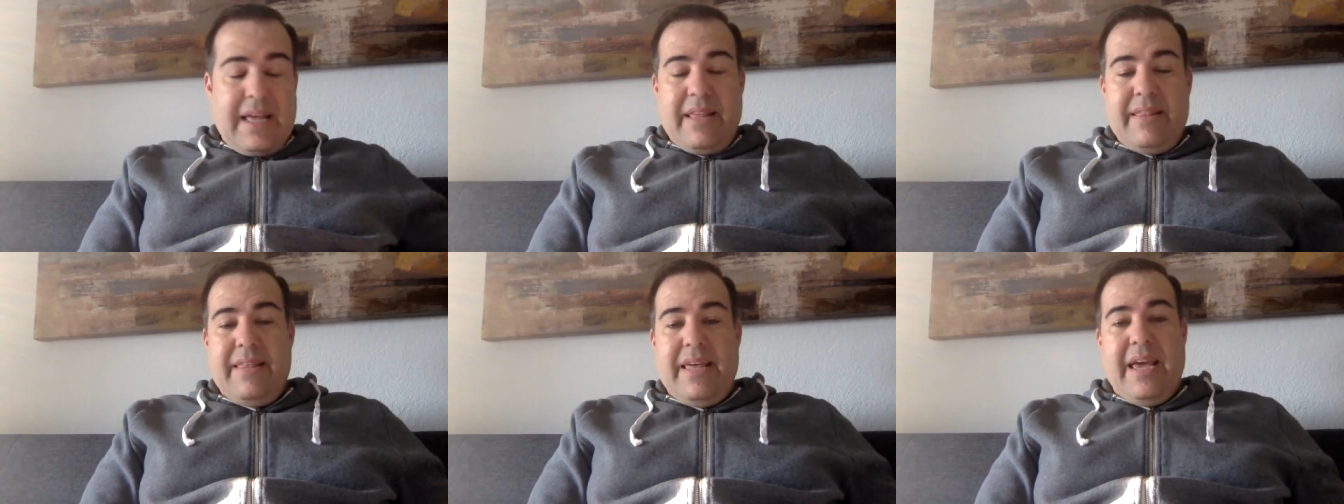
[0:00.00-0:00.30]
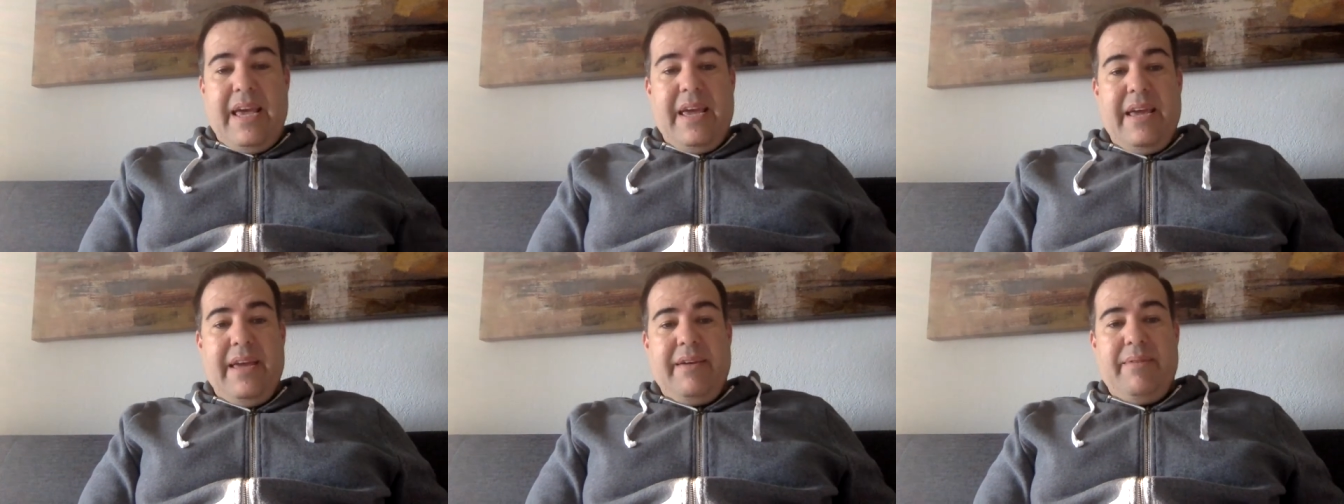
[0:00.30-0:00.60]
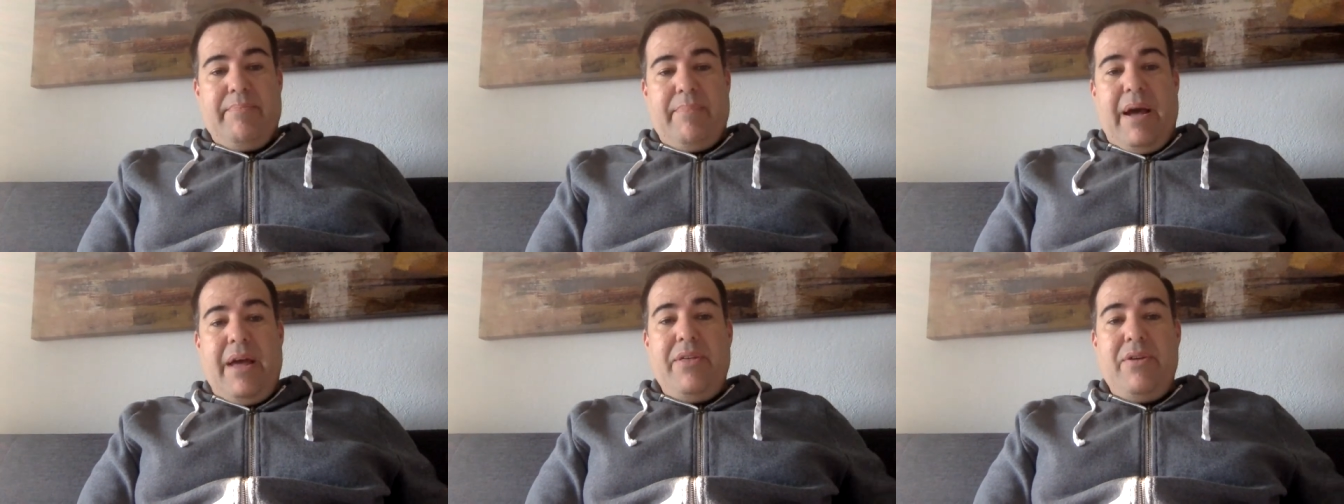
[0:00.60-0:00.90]
they,
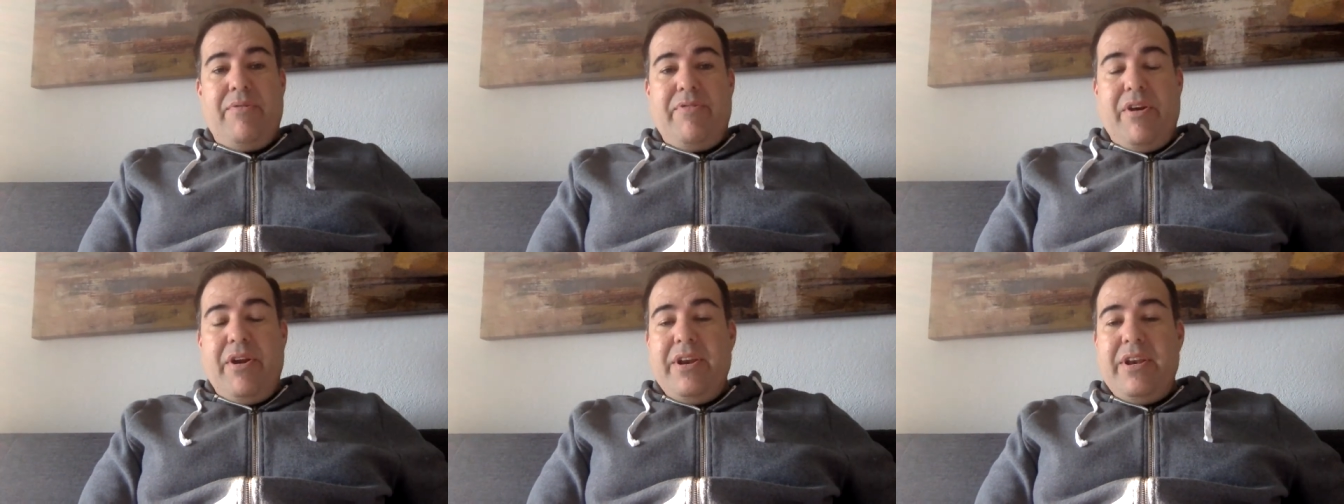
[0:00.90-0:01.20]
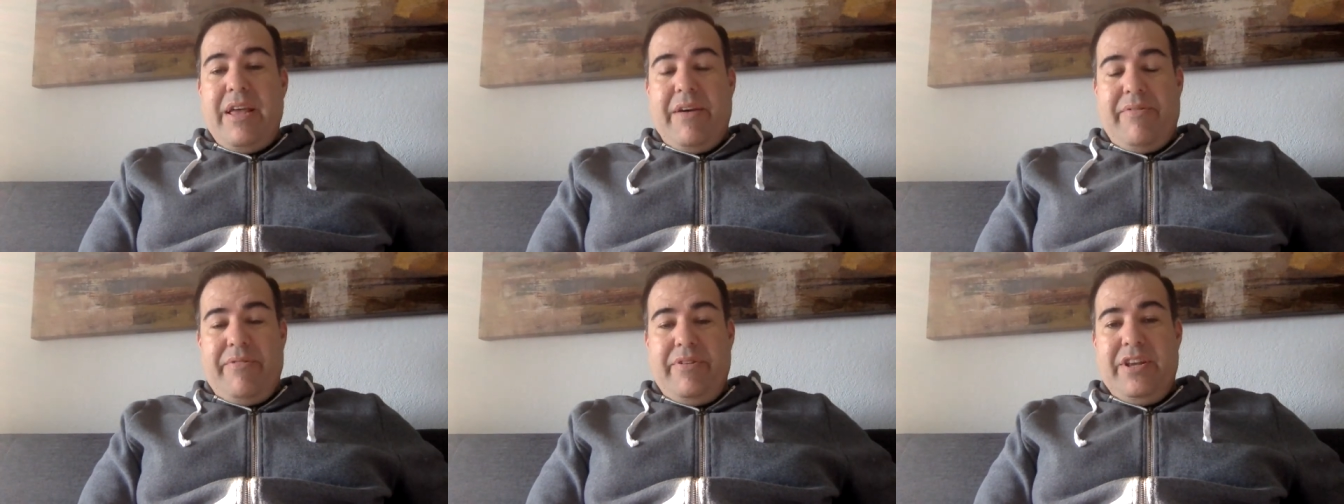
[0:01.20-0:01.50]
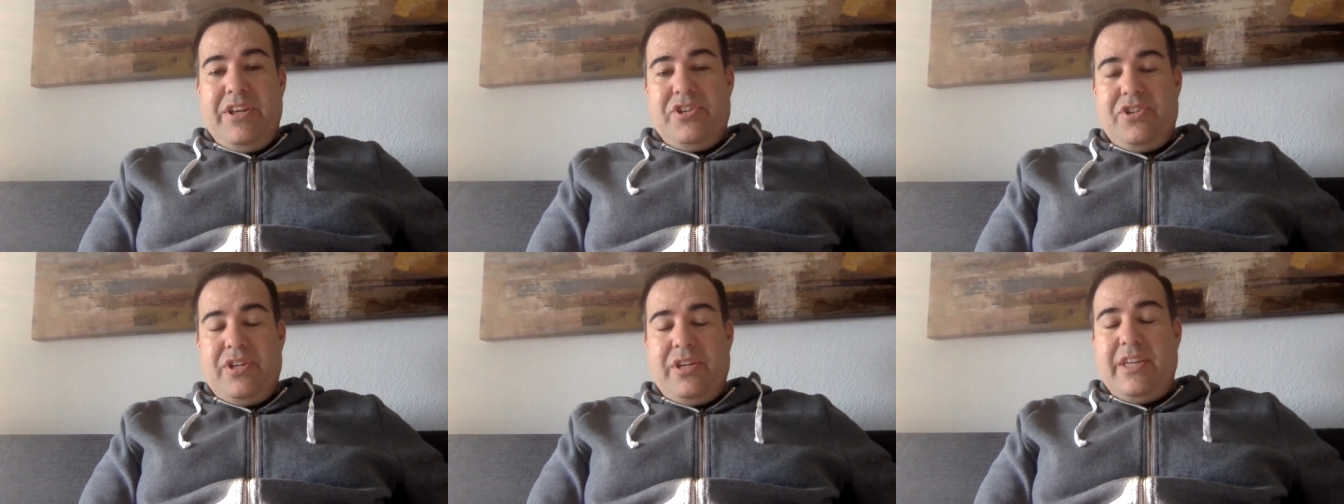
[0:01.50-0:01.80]
by their very
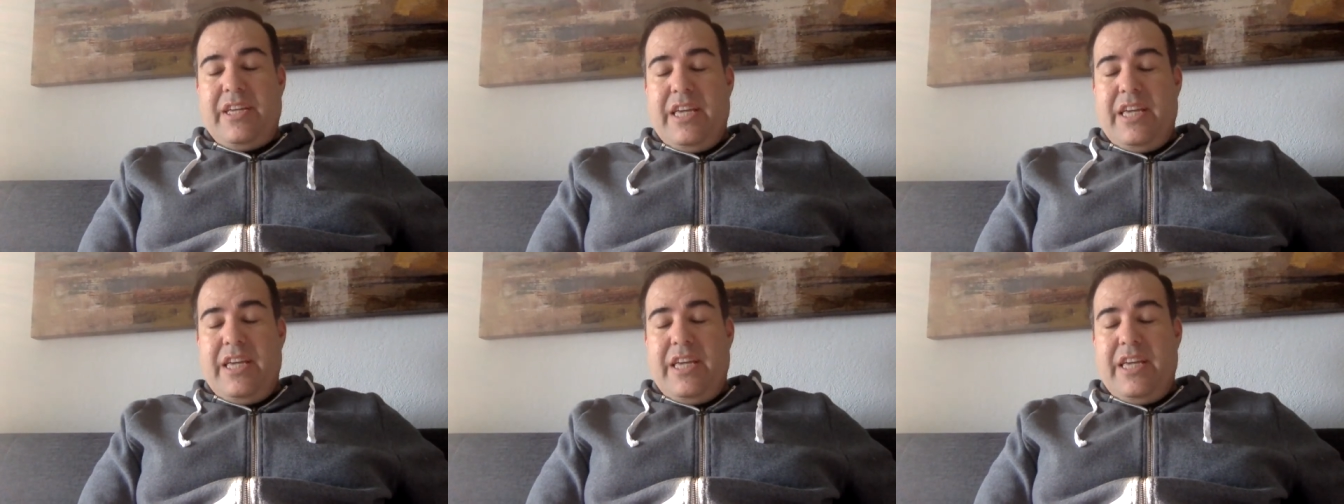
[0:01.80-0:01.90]
definition,